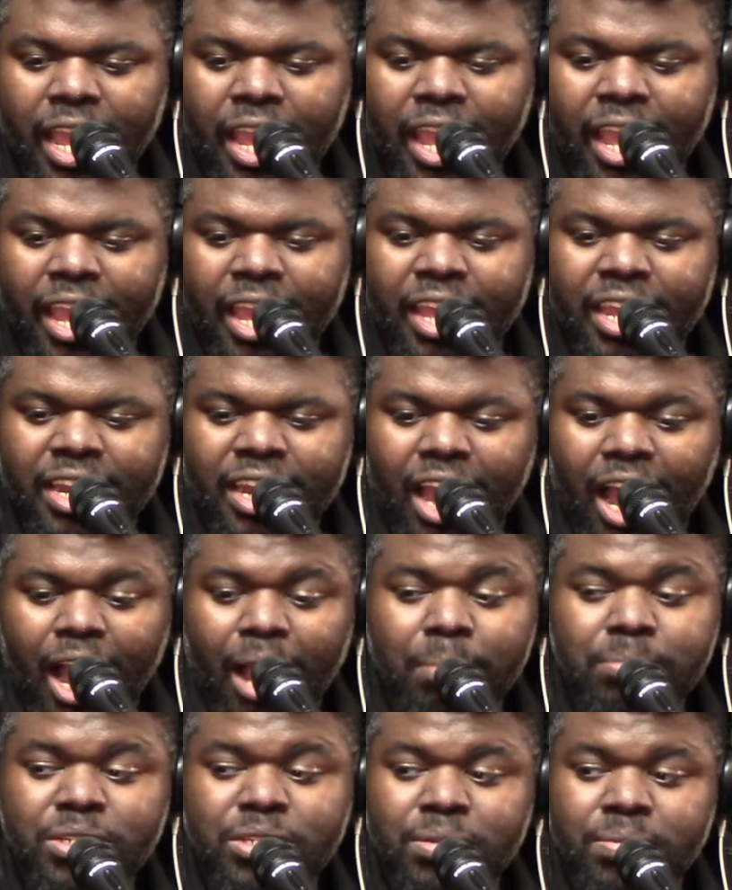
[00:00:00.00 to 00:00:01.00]
And I'm,
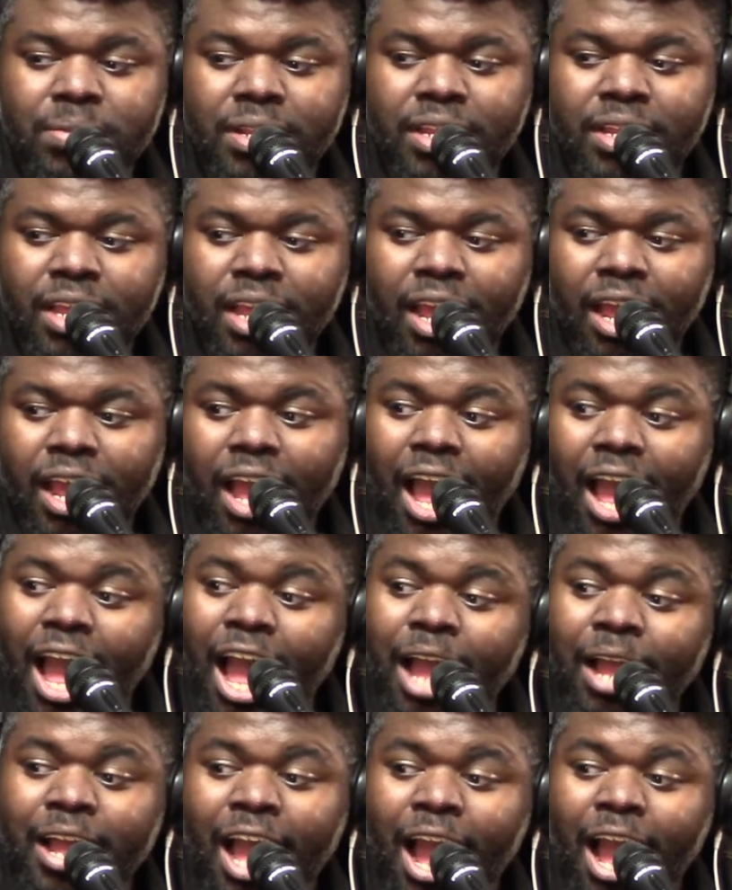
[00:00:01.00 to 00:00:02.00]
I'm surprised su- she didn't
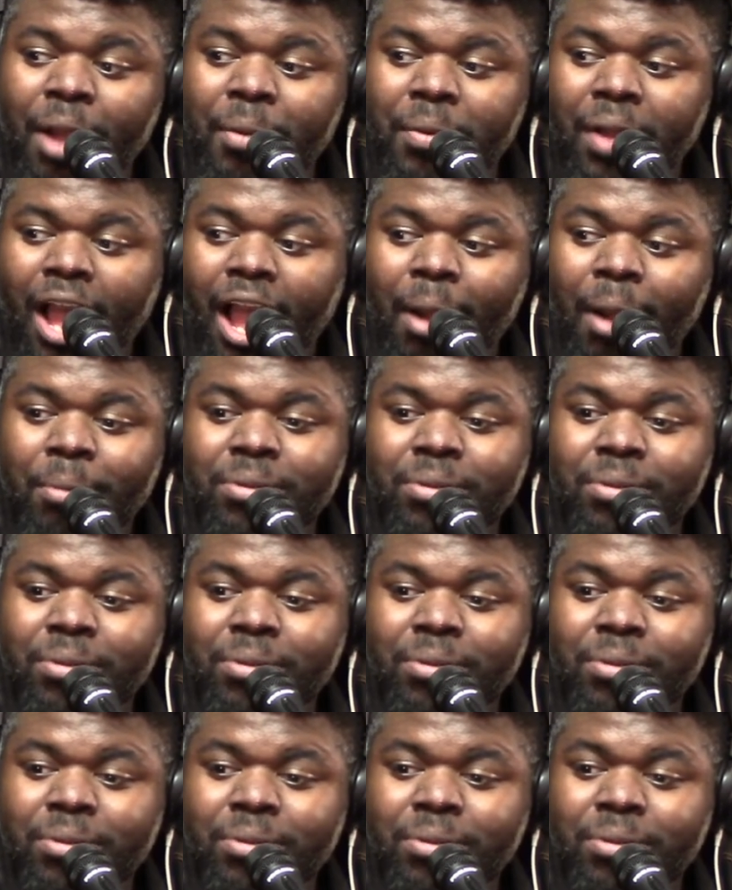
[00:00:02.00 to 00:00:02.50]
just I, whoop I, his I ass.